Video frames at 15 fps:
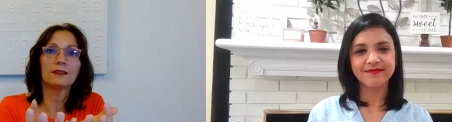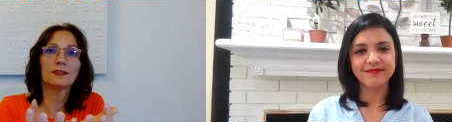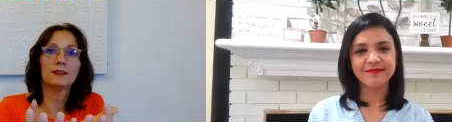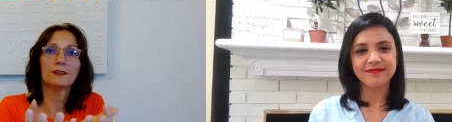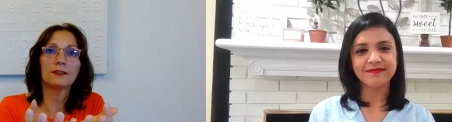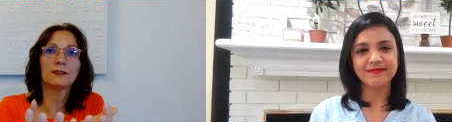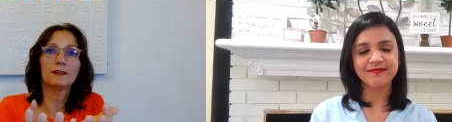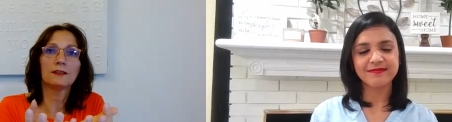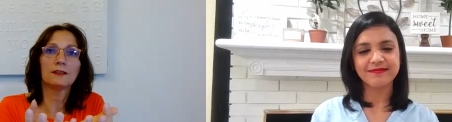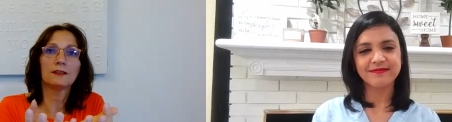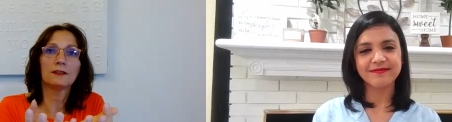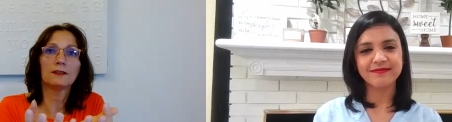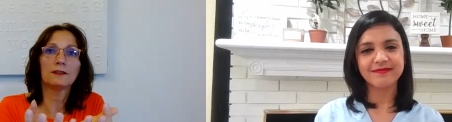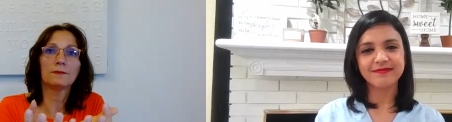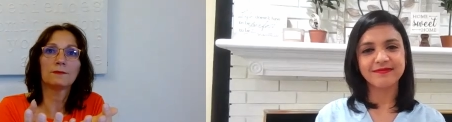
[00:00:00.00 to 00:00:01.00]
Speaker 1: uh,
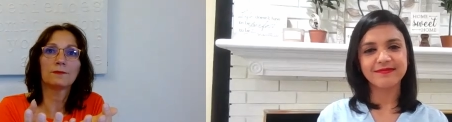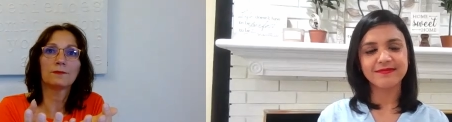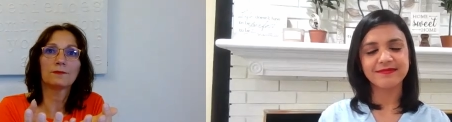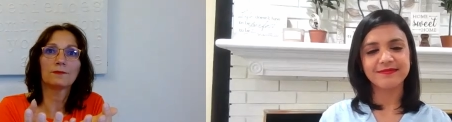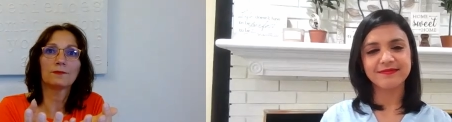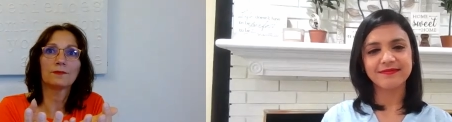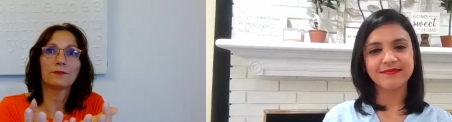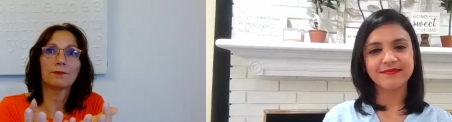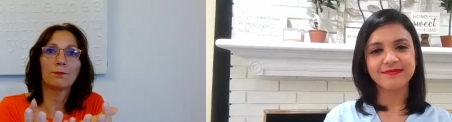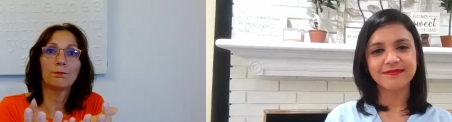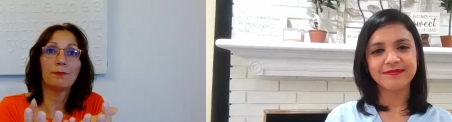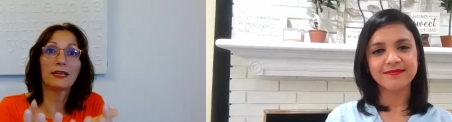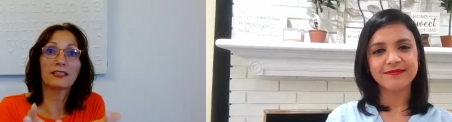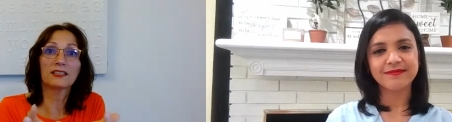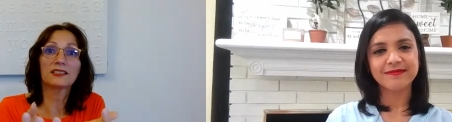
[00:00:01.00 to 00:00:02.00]

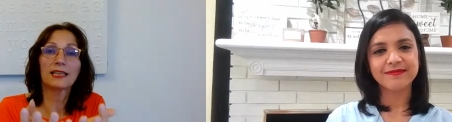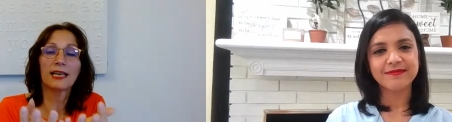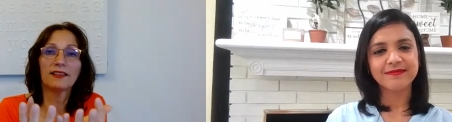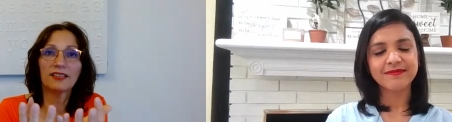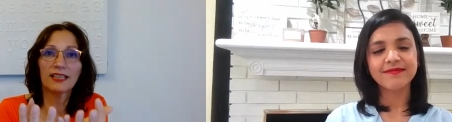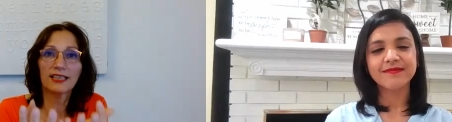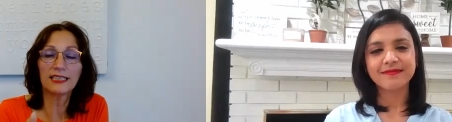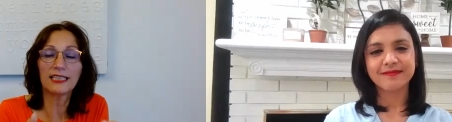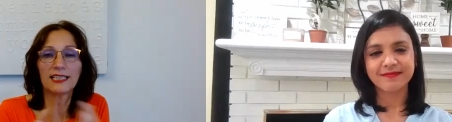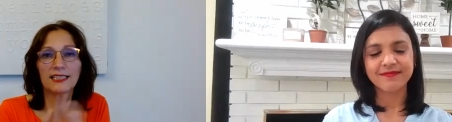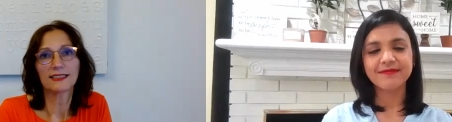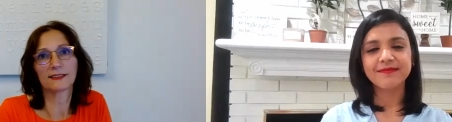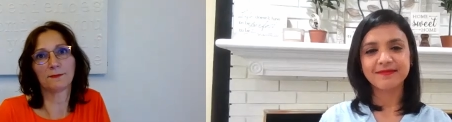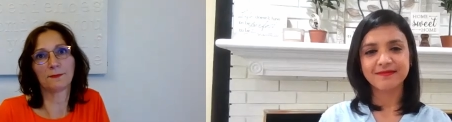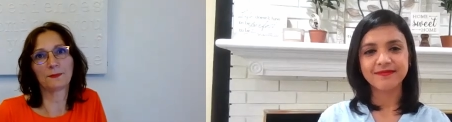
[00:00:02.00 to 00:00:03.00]
methods and techniques.
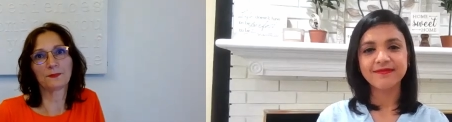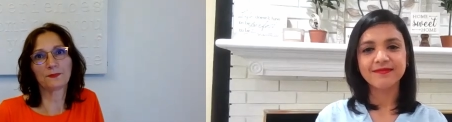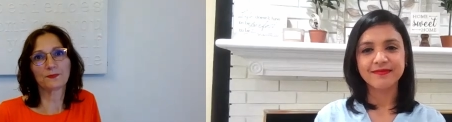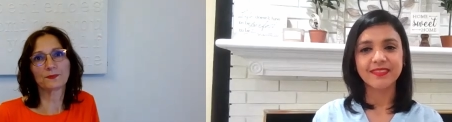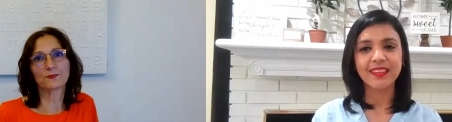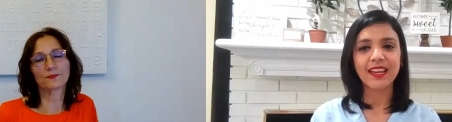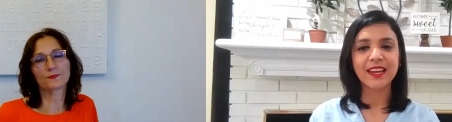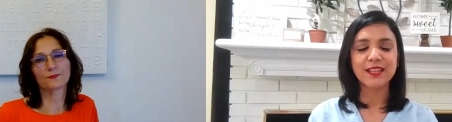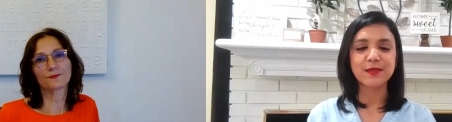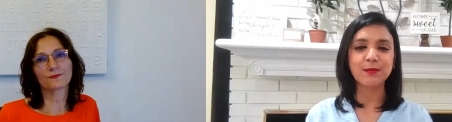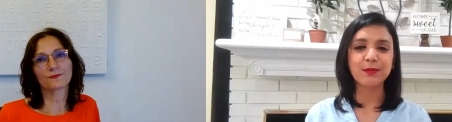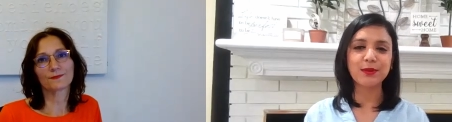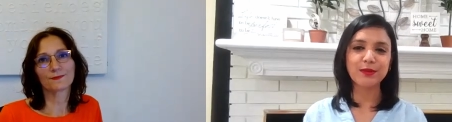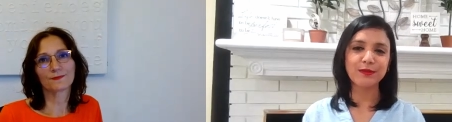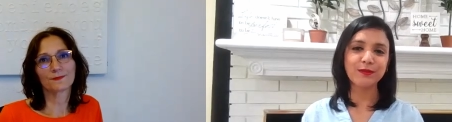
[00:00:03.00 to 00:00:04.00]
Speaker 2: That
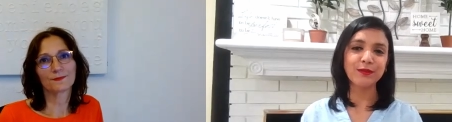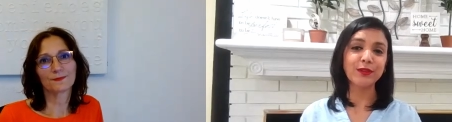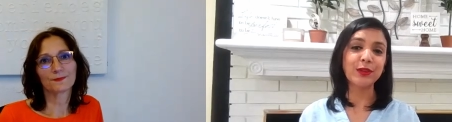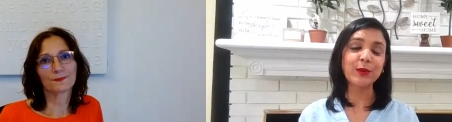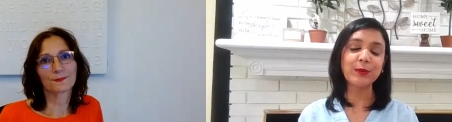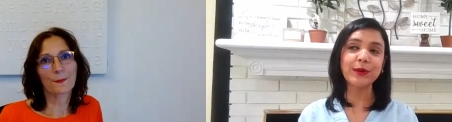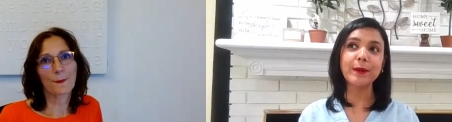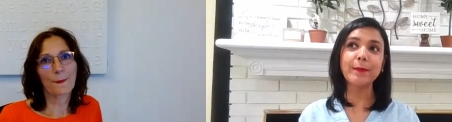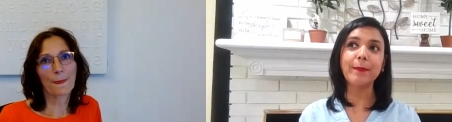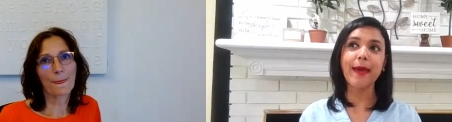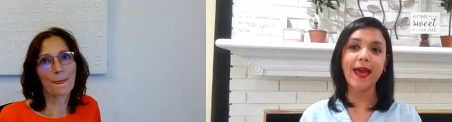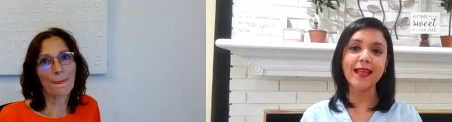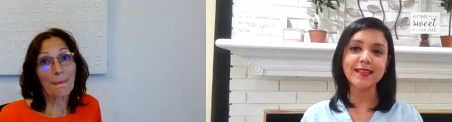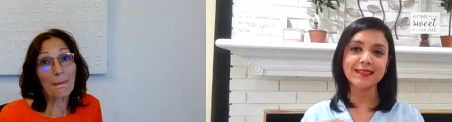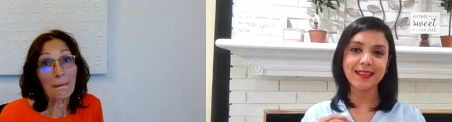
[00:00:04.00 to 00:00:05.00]
is beautiful. You want to
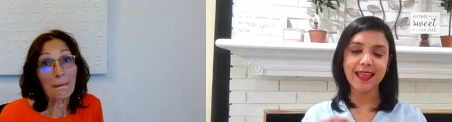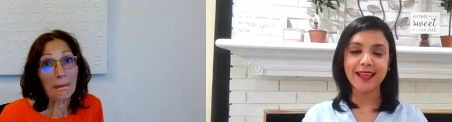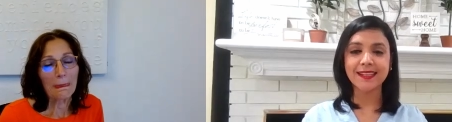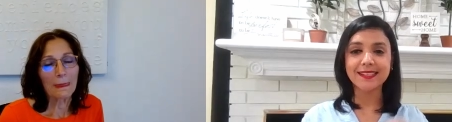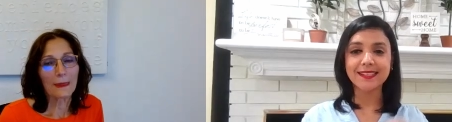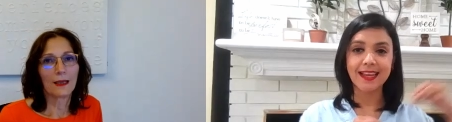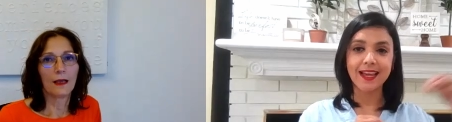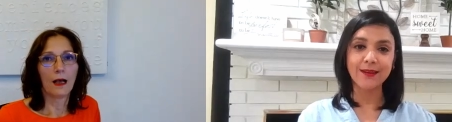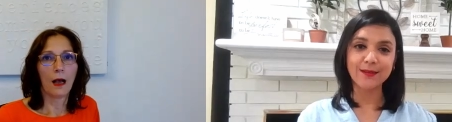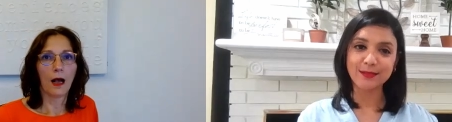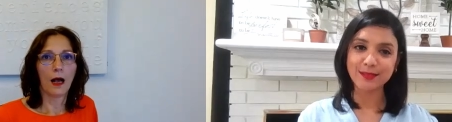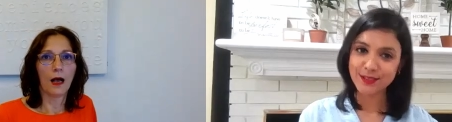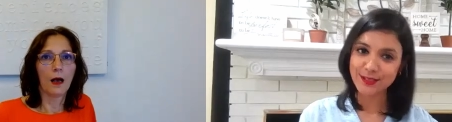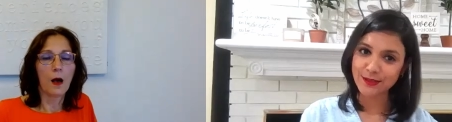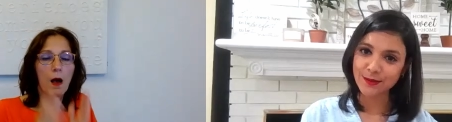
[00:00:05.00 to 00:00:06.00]
pass that
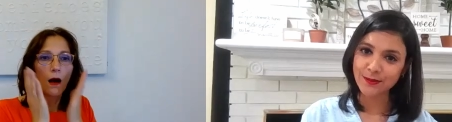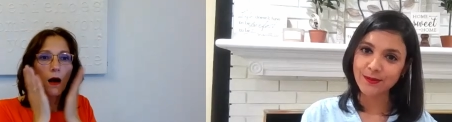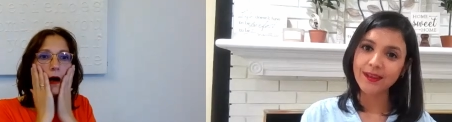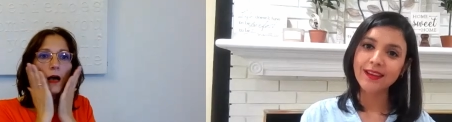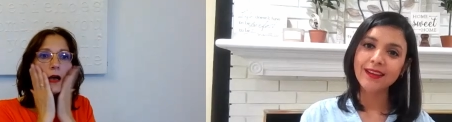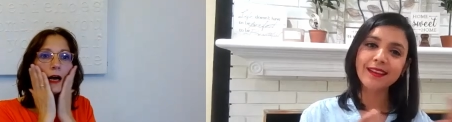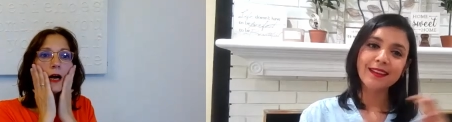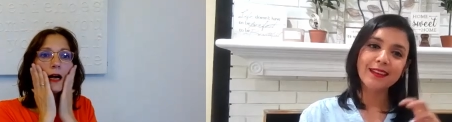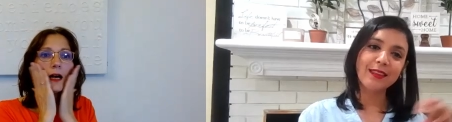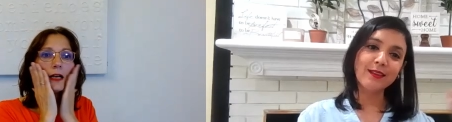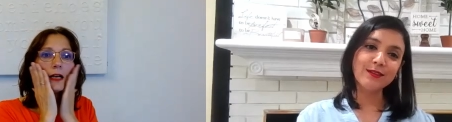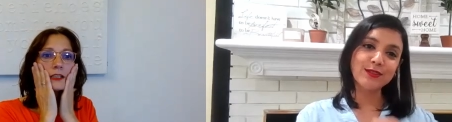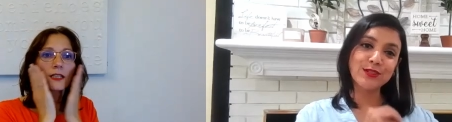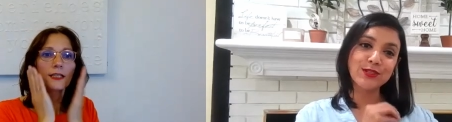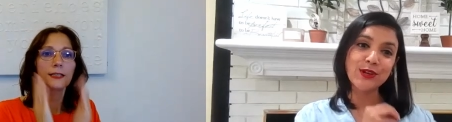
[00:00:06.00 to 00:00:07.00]
down
Speaker 1: to
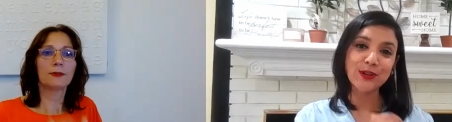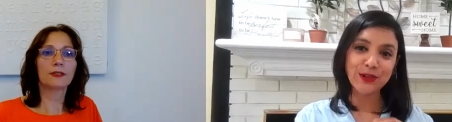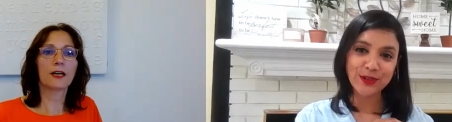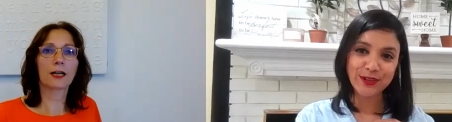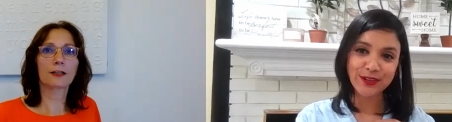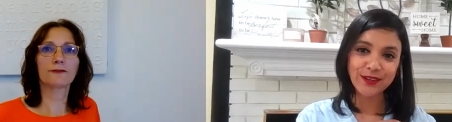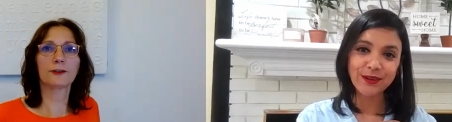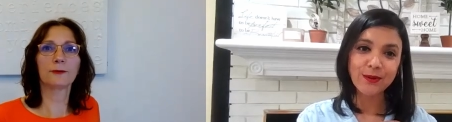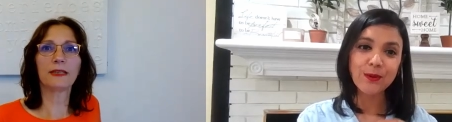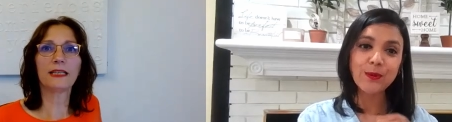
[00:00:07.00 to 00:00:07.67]
those younger